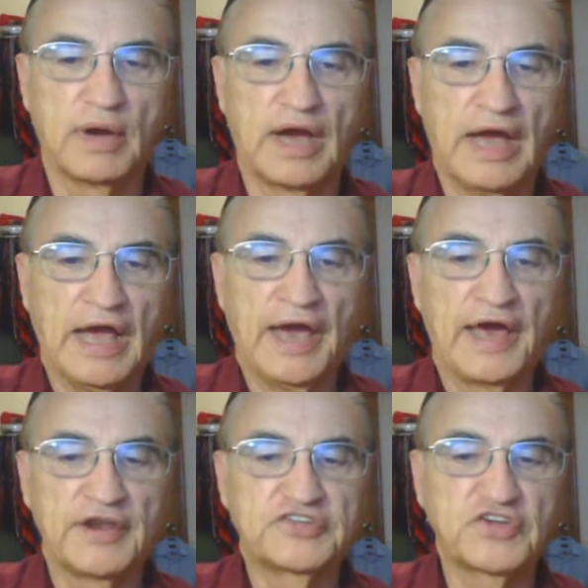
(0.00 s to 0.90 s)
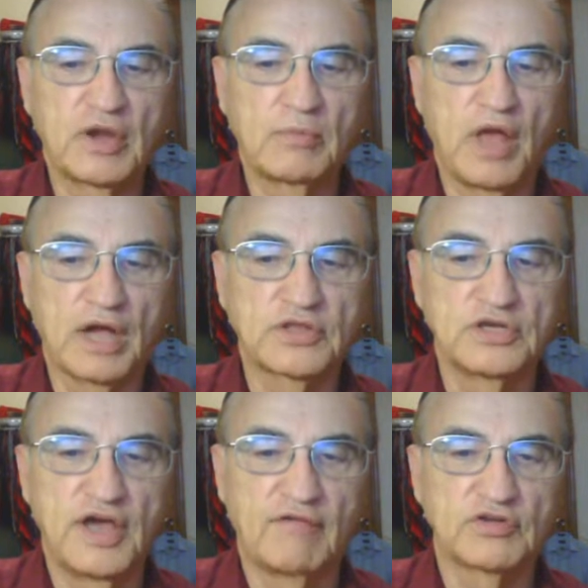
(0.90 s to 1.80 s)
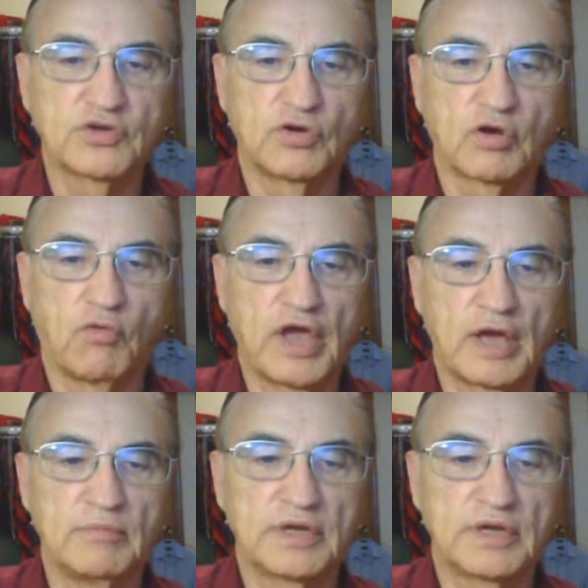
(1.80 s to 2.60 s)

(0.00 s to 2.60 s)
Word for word: Uh, and it seemed like the devil's going to win,